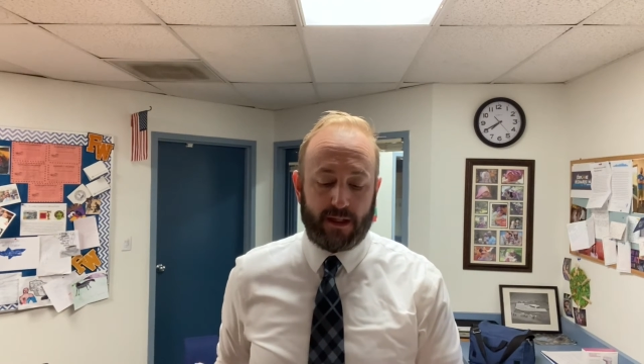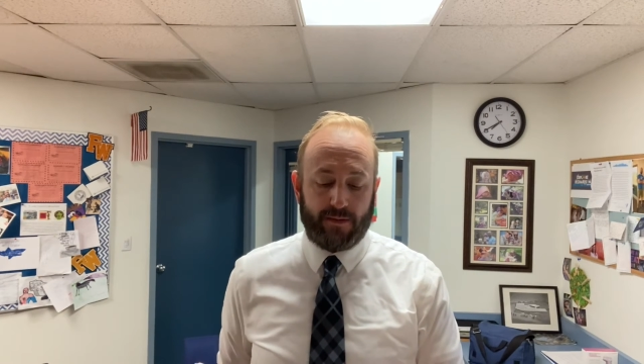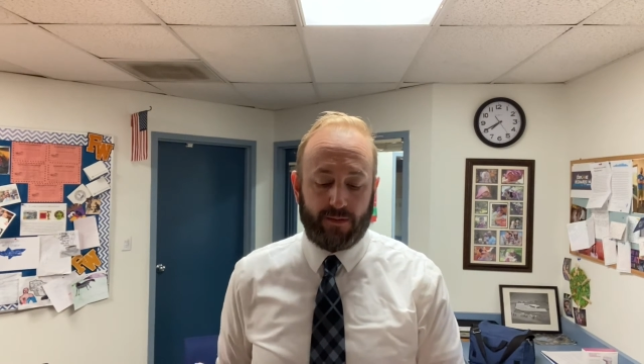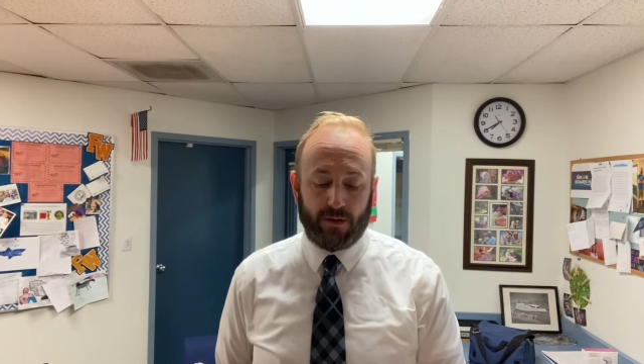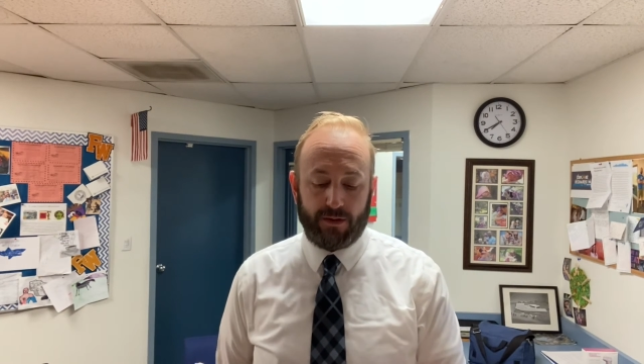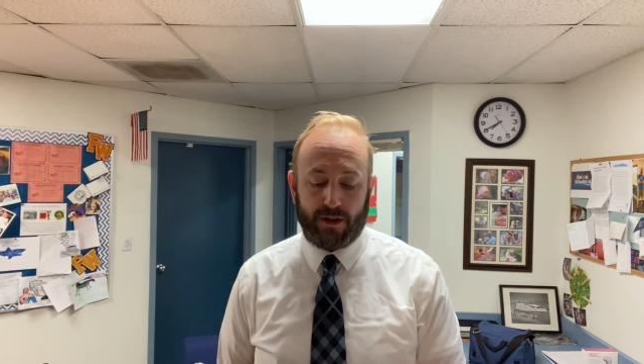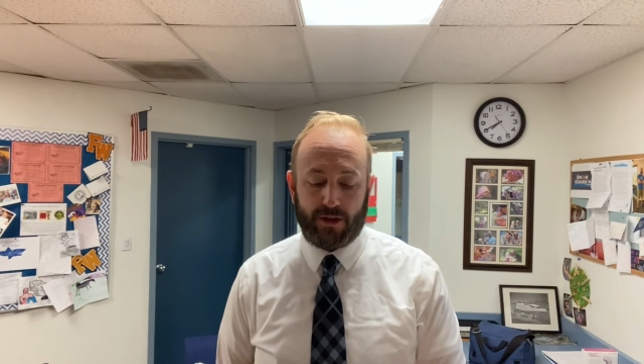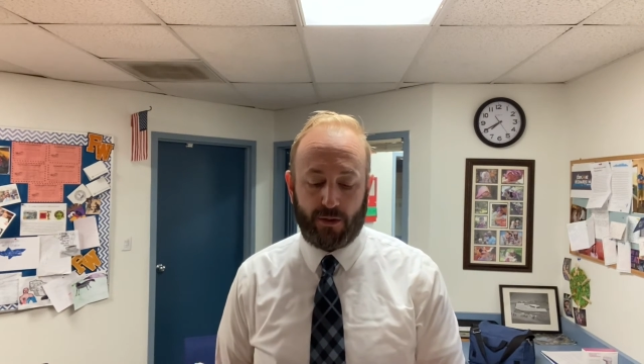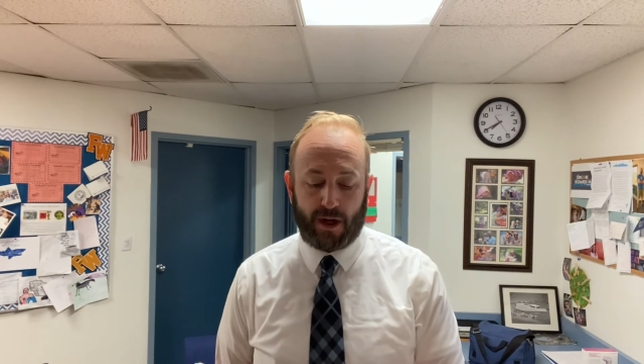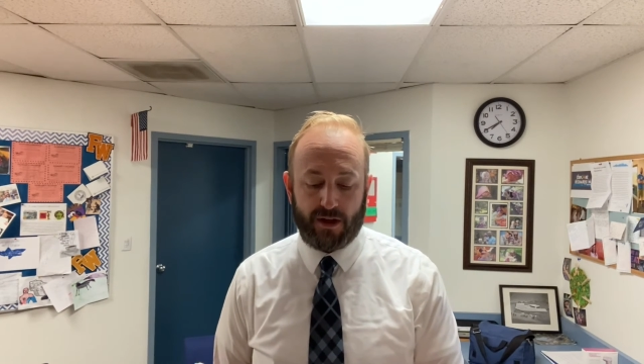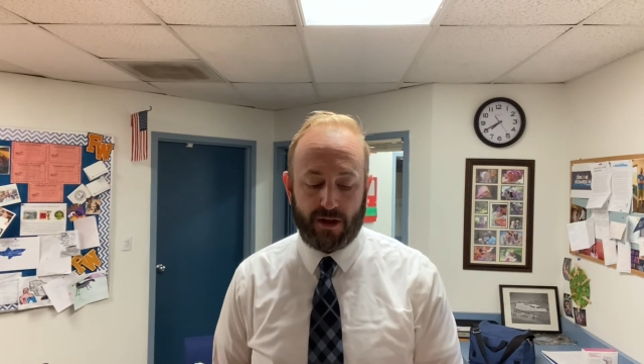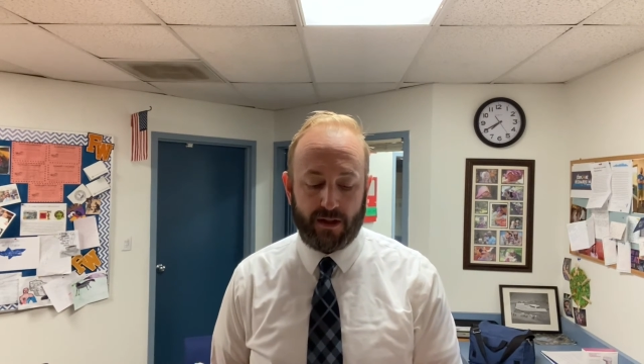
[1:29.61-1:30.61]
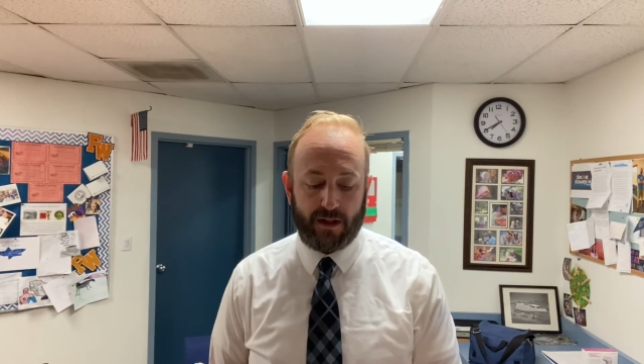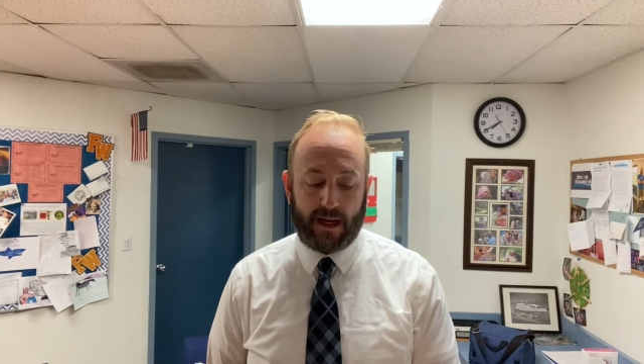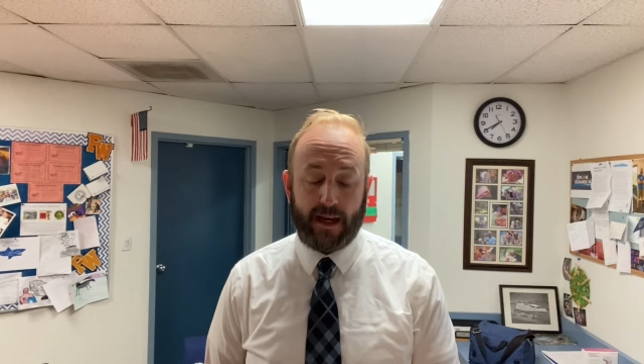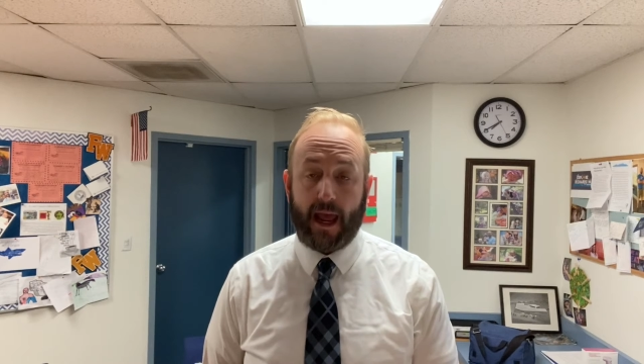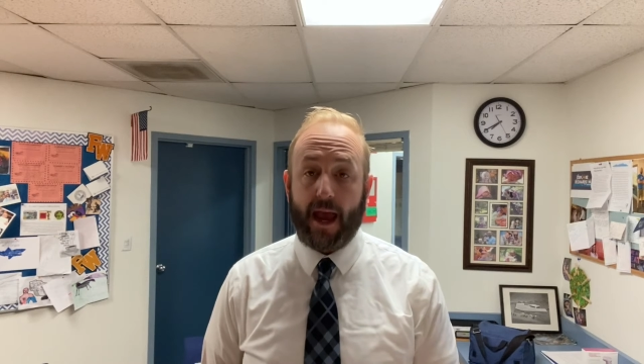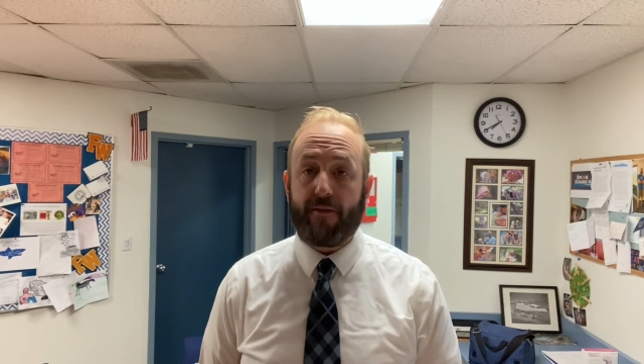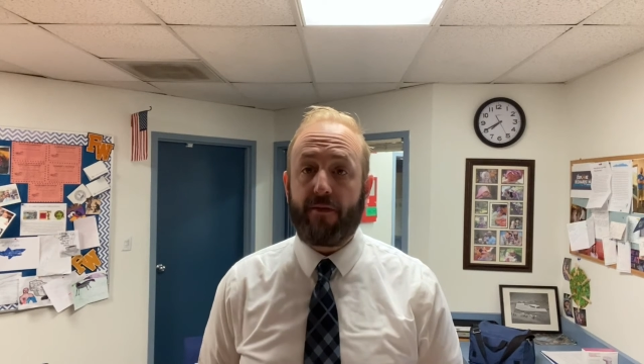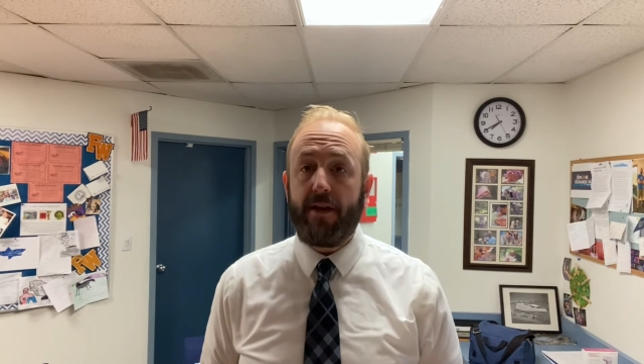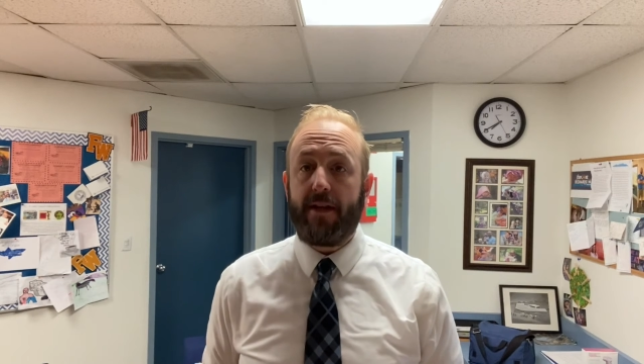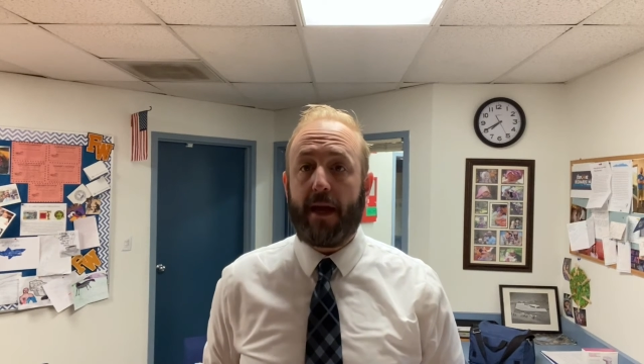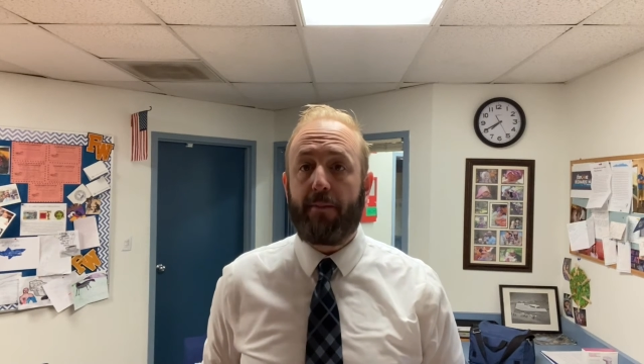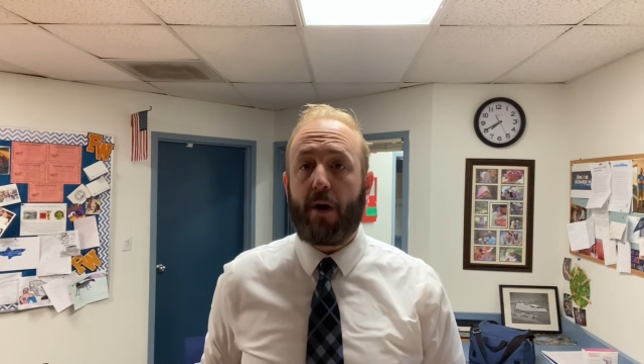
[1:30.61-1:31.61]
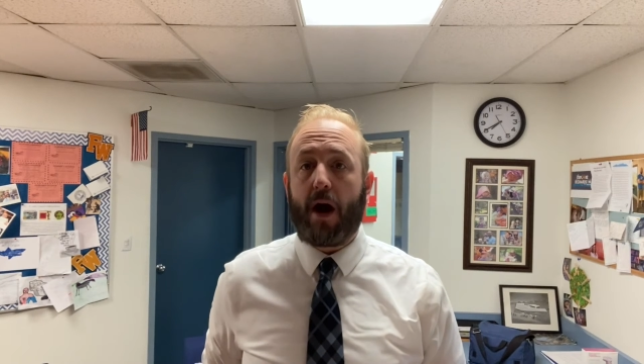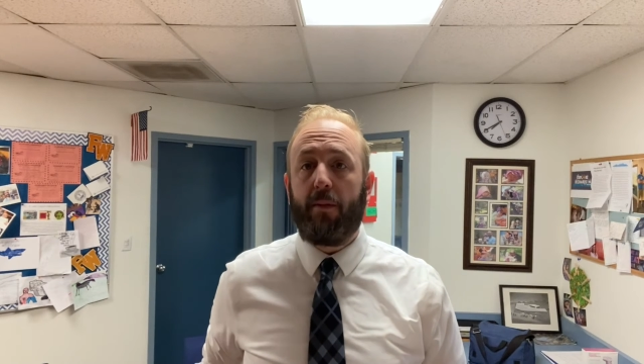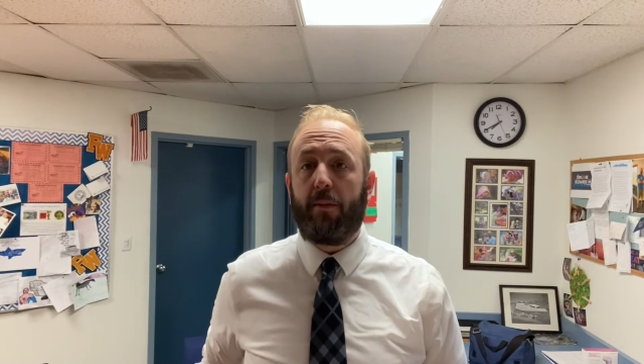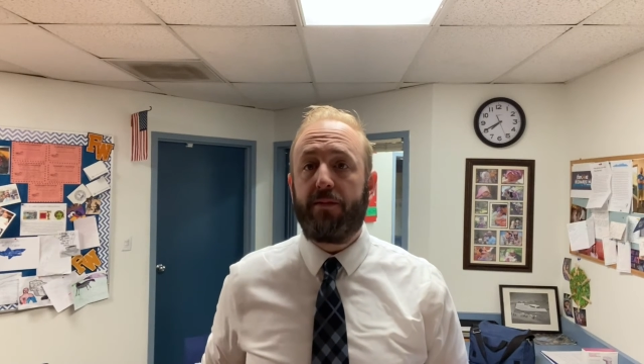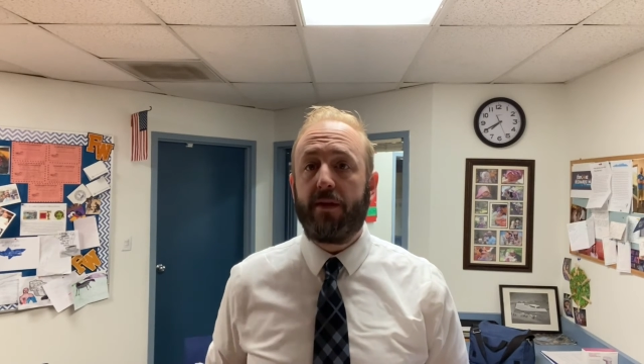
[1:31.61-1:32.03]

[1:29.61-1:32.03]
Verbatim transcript: difficult situations in everyday problems.